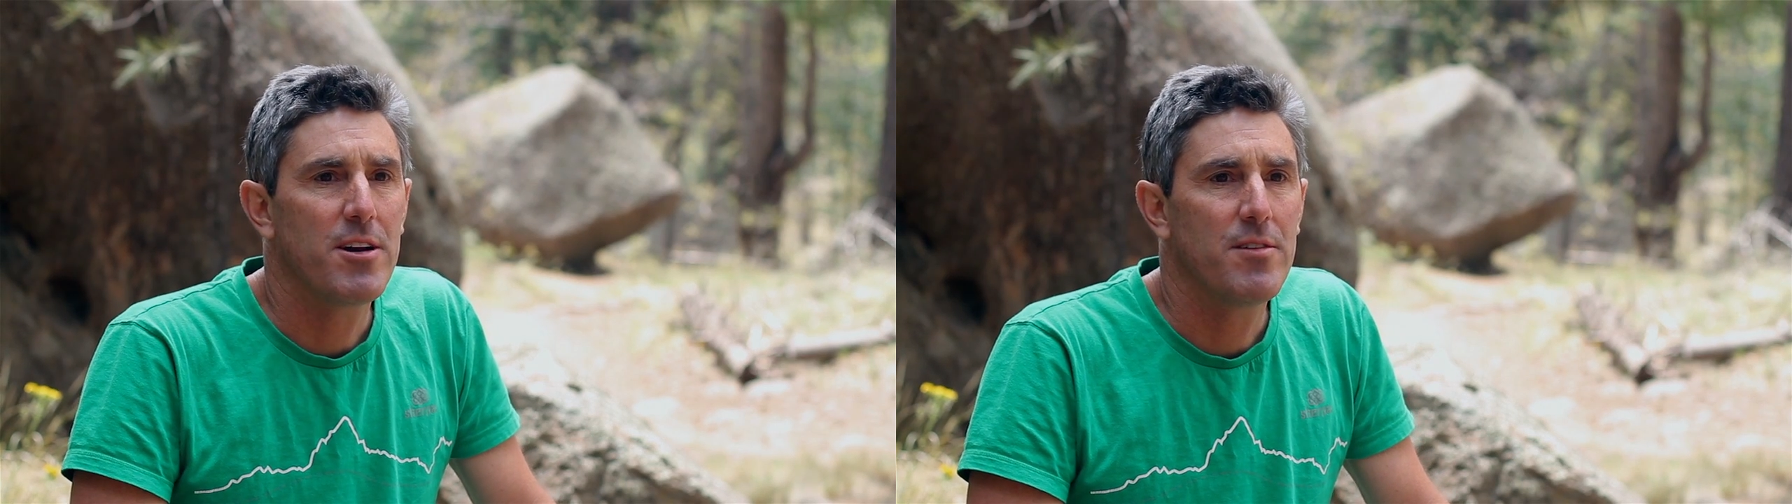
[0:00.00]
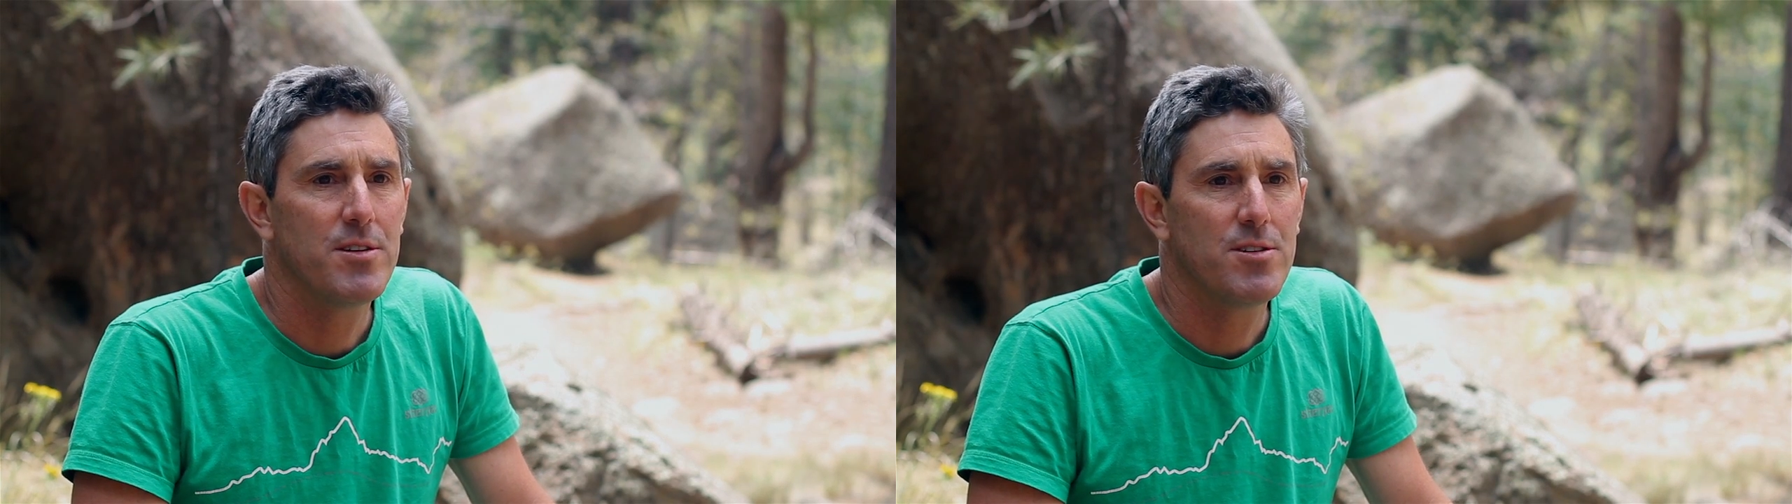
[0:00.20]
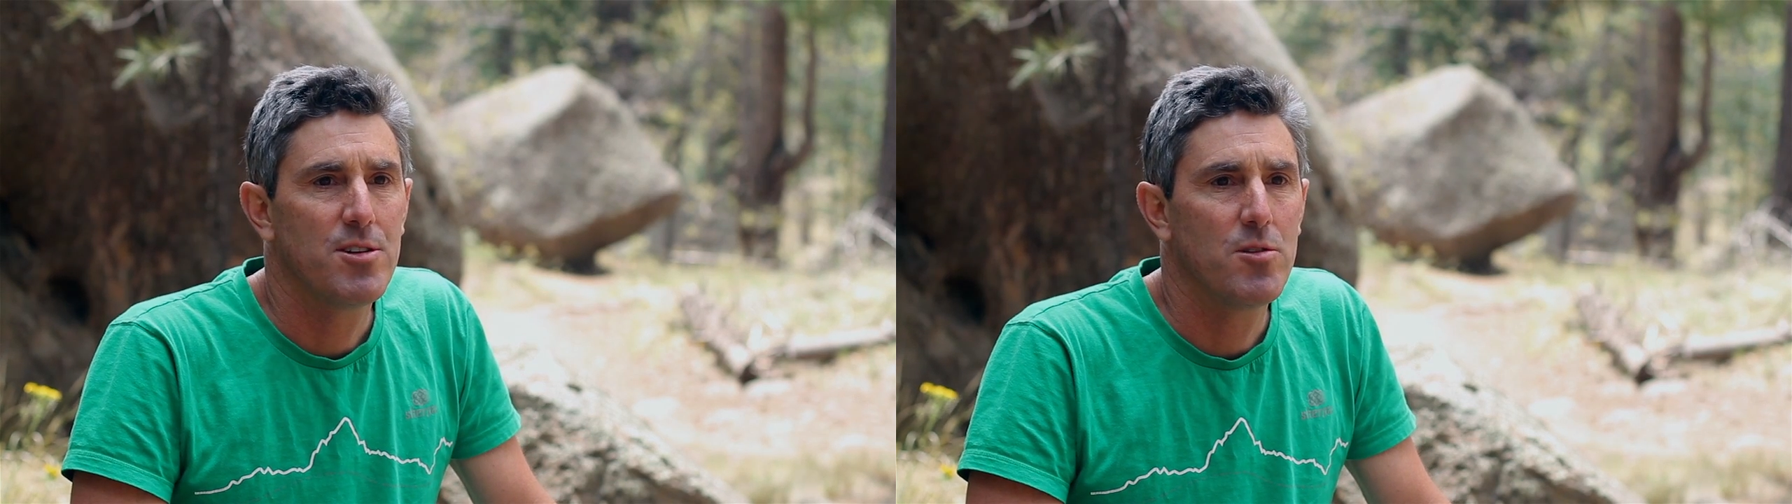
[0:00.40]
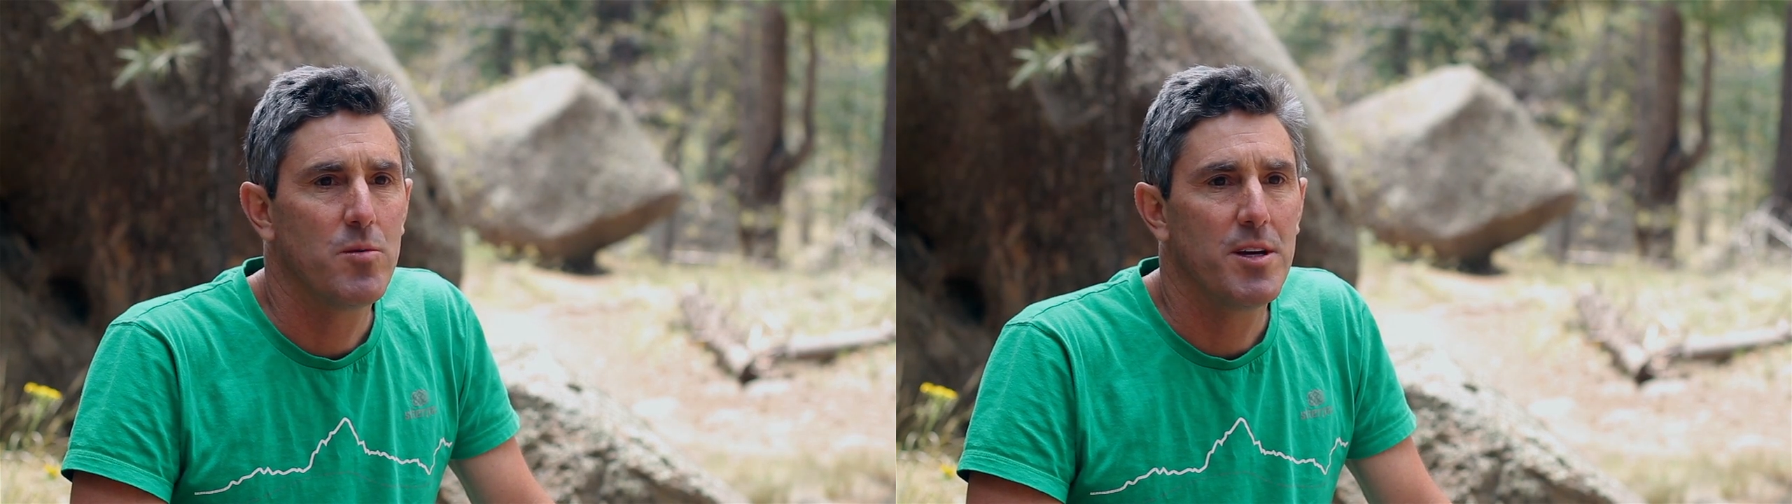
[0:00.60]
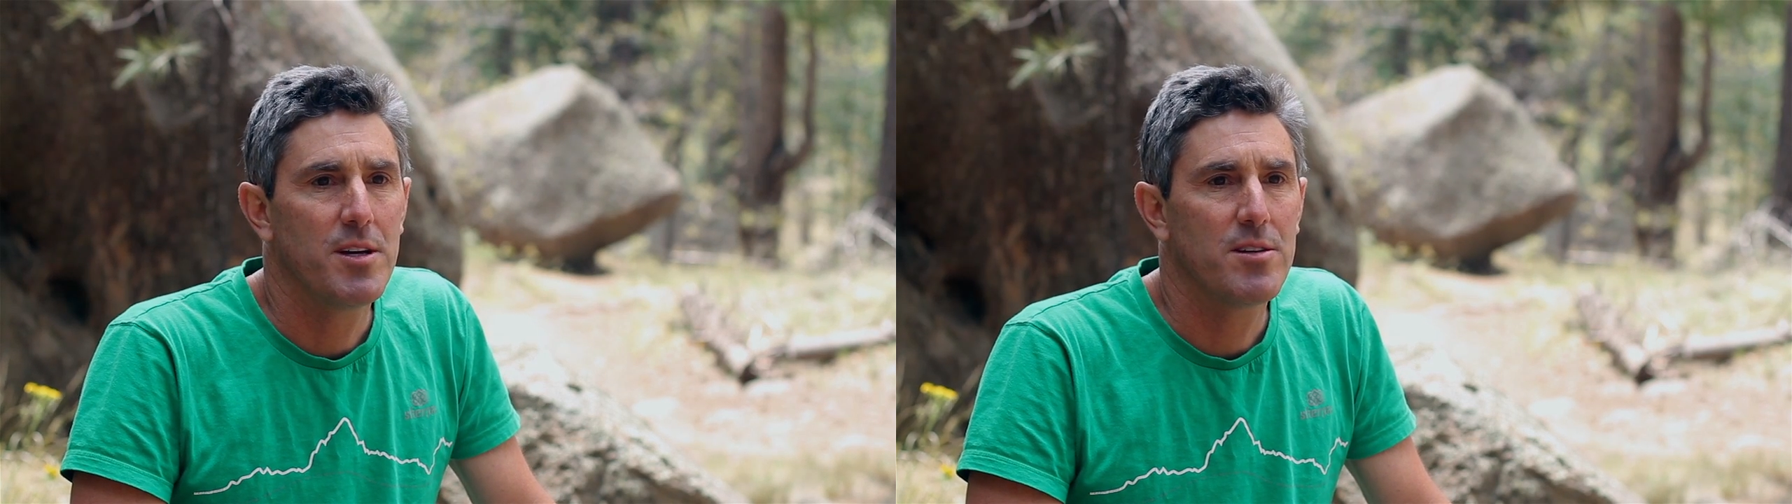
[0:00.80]
every 2
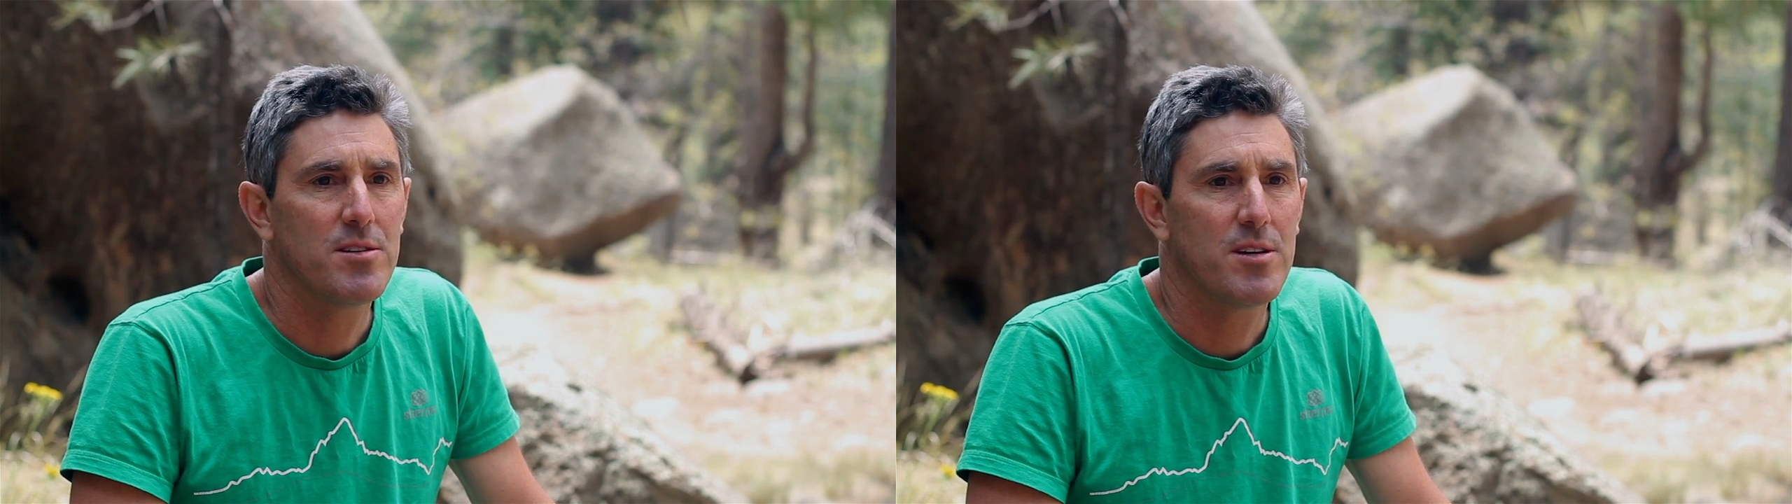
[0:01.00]
weeks,